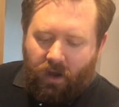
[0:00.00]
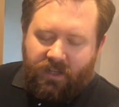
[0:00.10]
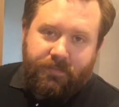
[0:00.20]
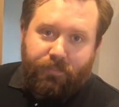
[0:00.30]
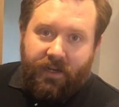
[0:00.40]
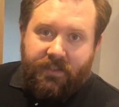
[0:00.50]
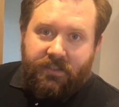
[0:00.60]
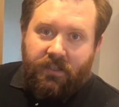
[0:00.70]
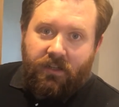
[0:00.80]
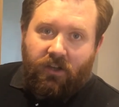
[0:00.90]
us
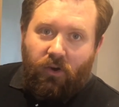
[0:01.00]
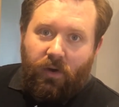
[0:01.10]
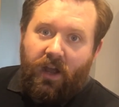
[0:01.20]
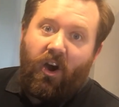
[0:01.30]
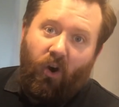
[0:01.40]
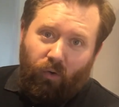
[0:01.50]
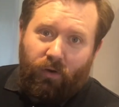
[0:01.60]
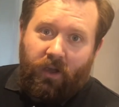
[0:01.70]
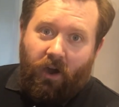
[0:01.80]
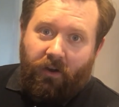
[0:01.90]
Brits call call it
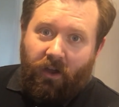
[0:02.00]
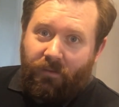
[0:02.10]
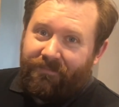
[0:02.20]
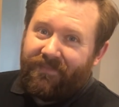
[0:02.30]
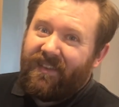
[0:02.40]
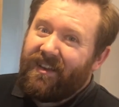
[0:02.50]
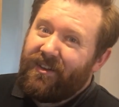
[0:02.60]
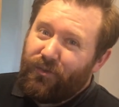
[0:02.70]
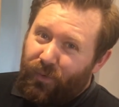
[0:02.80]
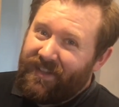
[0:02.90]
oregano,
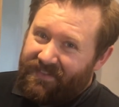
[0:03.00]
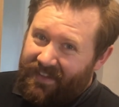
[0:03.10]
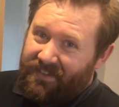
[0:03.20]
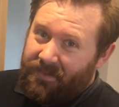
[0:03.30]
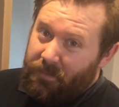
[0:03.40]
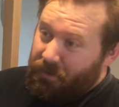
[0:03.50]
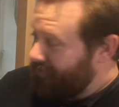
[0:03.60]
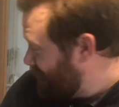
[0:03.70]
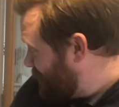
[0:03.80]
because we're sensible.